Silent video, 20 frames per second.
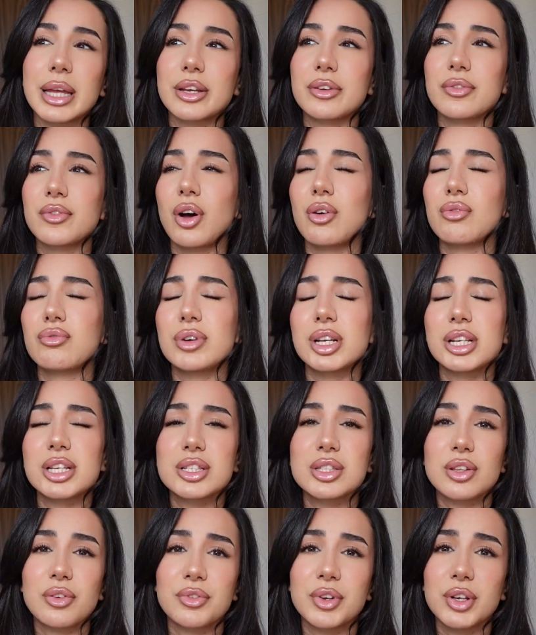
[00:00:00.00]
like you've got a really
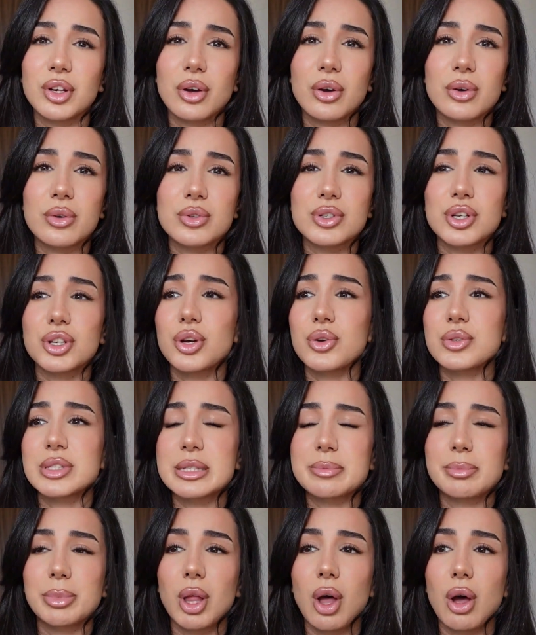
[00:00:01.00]
stuffy nose, your nose
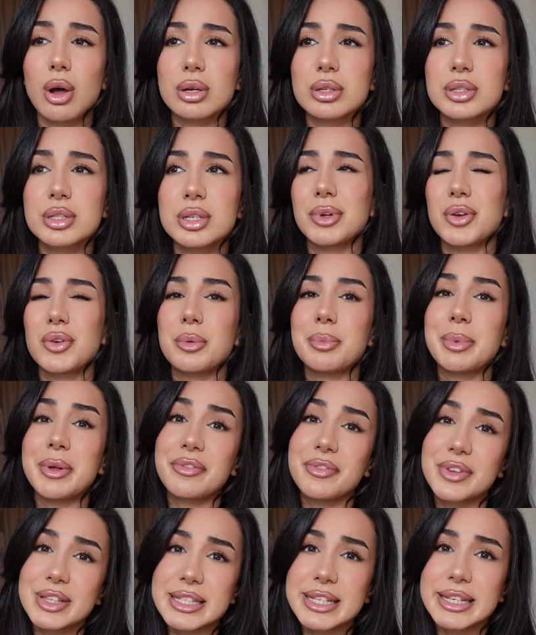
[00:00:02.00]
is blocked, you're a bit
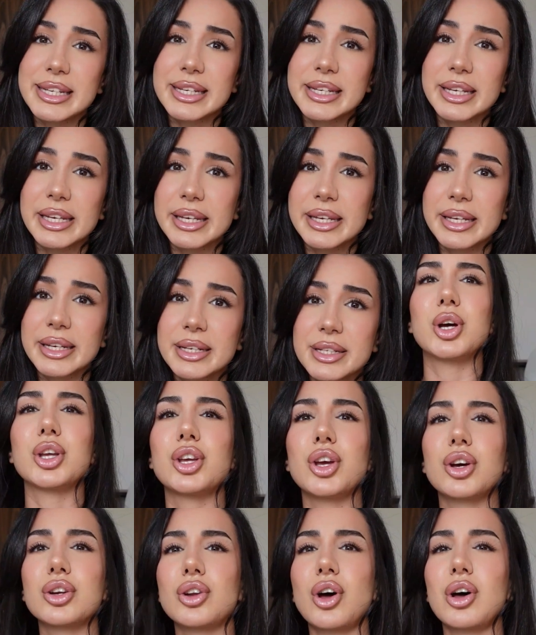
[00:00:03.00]
fatigued, but
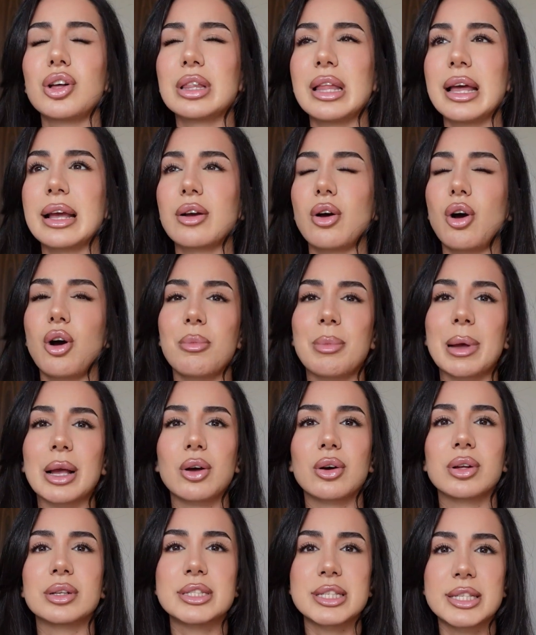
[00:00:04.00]
you're not like, oh my
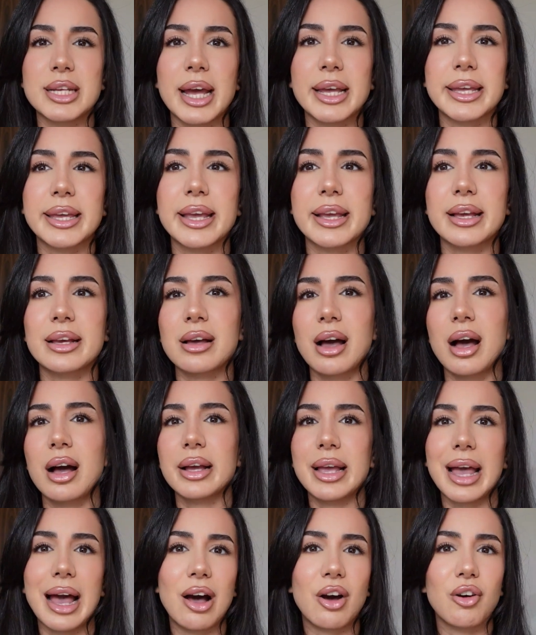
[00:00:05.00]
god, dying,
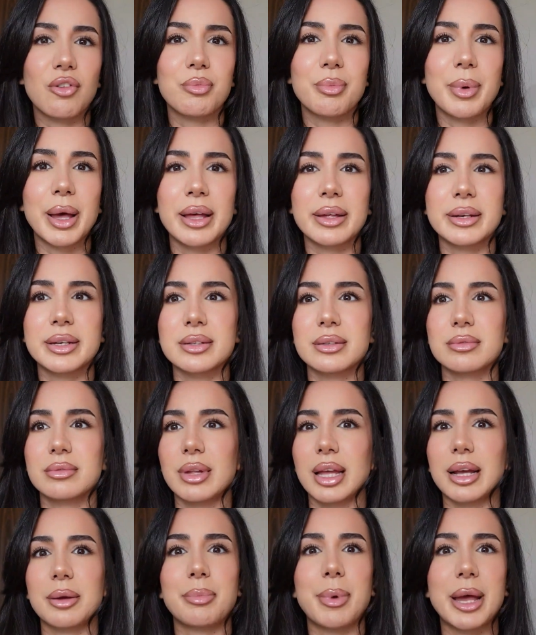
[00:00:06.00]
can't get out of bed,
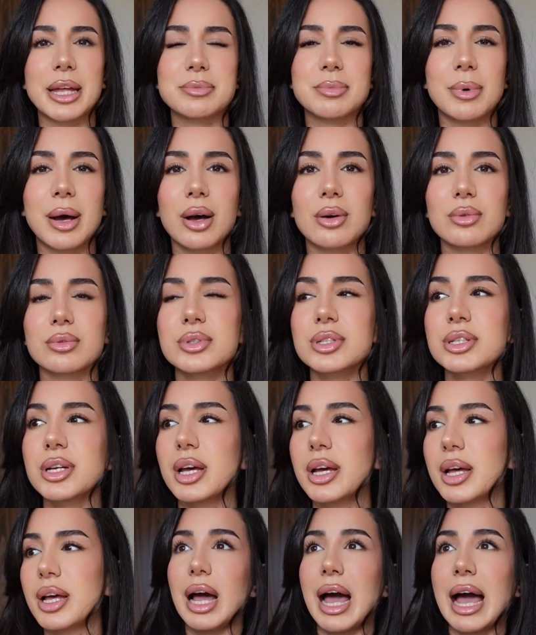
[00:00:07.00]
like bedbound.
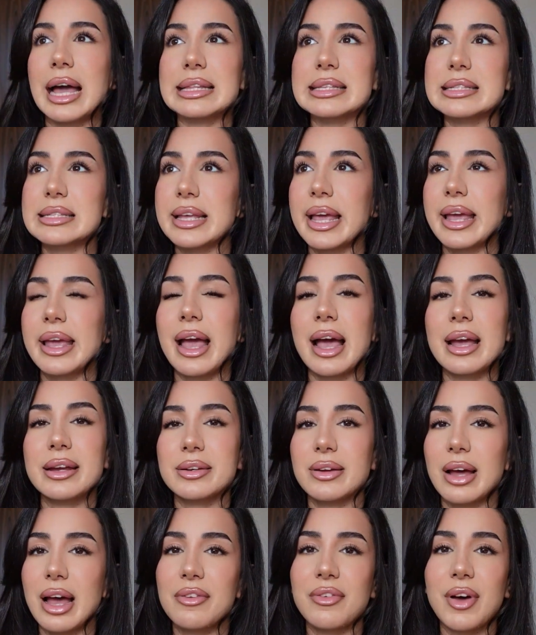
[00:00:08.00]
I'd say
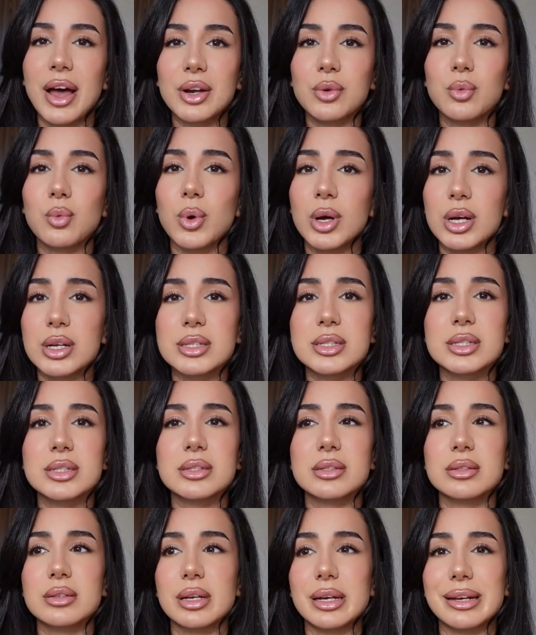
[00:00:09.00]
I've had
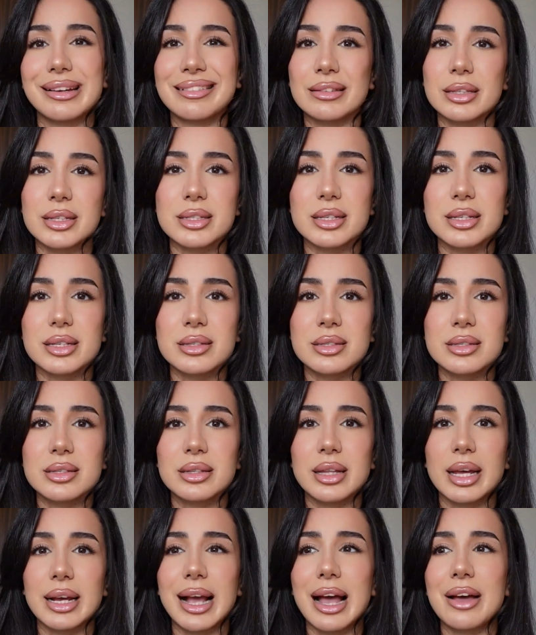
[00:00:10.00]
worse illnesses.
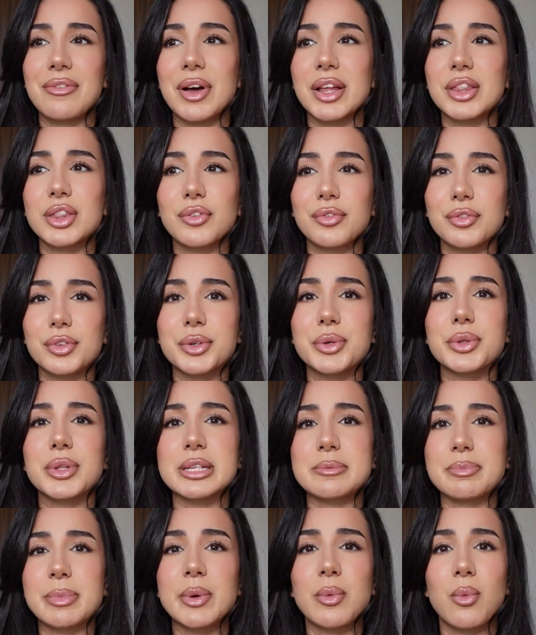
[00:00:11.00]
Like I've had the flu
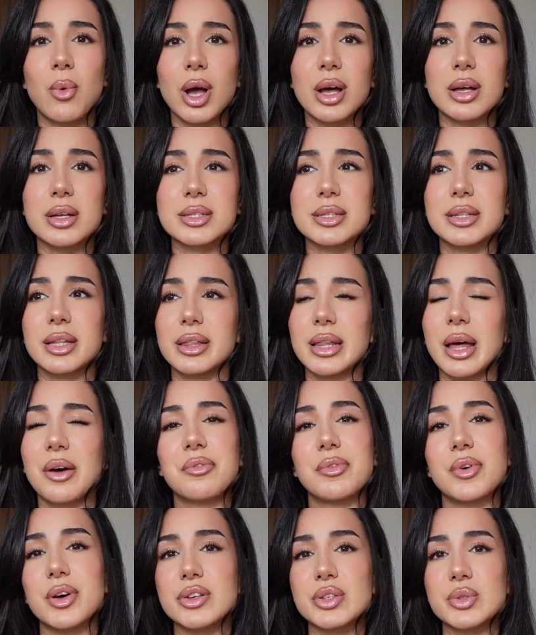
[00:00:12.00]
that's been worse than that
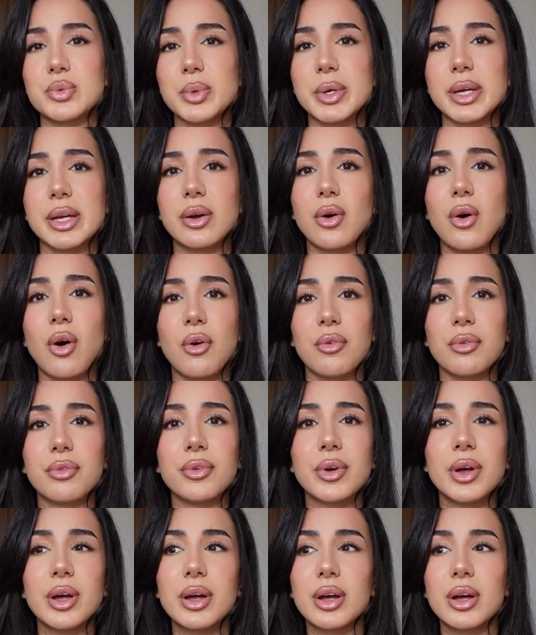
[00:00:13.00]
first week of